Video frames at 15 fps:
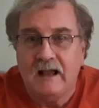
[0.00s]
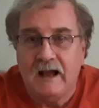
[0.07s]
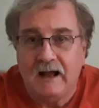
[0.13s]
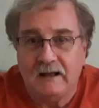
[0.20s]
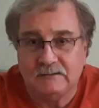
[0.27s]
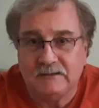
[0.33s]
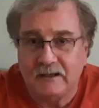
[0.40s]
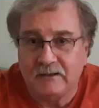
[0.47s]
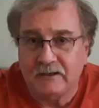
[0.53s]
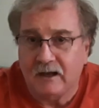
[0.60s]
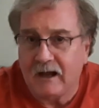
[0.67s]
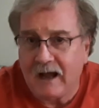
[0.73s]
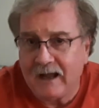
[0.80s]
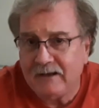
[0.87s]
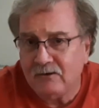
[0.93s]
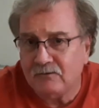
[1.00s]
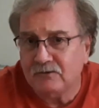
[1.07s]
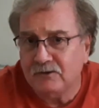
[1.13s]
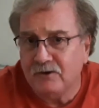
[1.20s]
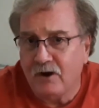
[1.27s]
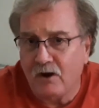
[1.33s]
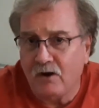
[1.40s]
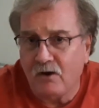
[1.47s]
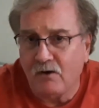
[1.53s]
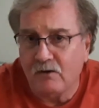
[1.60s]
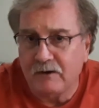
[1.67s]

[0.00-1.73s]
I'll tell you, I don't know